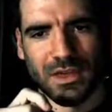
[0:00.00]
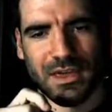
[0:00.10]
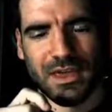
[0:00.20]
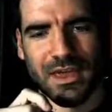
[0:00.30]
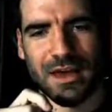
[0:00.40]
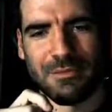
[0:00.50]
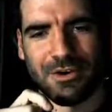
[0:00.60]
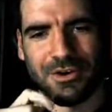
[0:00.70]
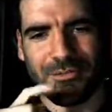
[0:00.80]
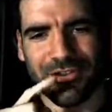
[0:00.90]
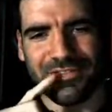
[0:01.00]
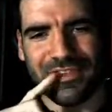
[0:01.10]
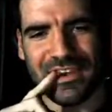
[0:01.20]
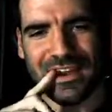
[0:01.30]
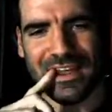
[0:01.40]
Here, my
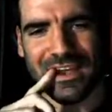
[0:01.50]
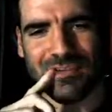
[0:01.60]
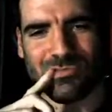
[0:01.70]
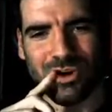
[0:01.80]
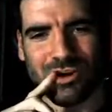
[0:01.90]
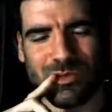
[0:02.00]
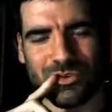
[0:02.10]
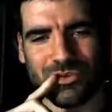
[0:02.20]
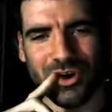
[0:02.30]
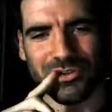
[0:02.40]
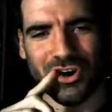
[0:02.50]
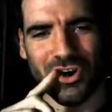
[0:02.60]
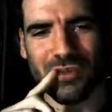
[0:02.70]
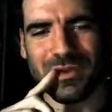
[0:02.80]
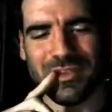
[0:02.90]
thinking here, I remember right, I was
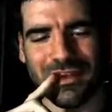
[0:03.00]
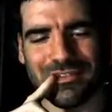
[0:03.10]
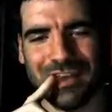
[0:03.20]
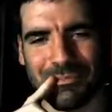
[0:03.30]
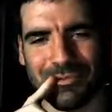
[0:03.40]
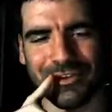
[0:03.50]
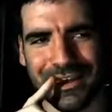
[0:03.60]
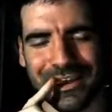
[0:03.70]
hoping that tap was going to